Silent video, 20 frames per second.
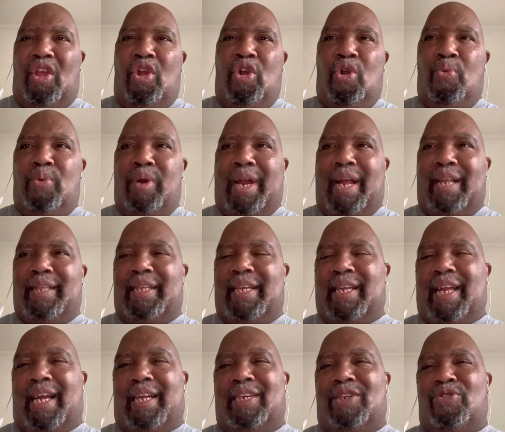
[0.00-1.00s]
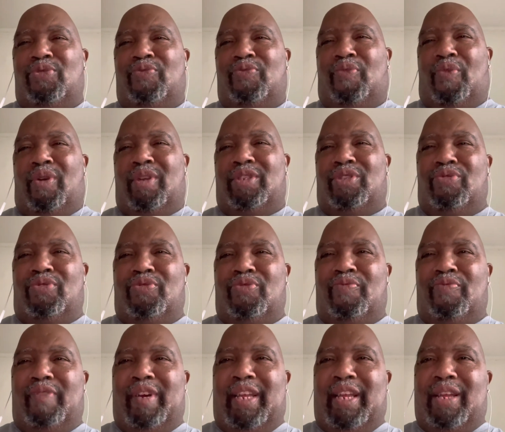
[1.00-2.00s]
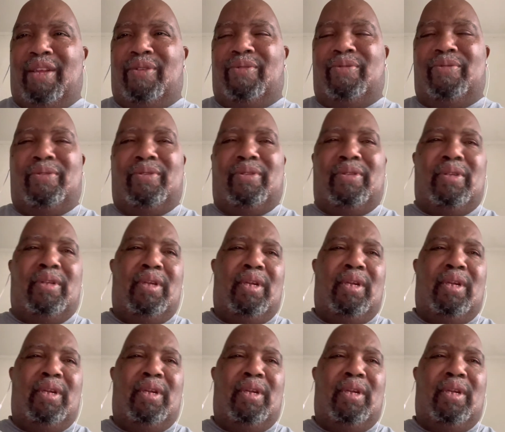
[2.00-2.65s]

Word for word: on what I think I can do for as YouTube videos.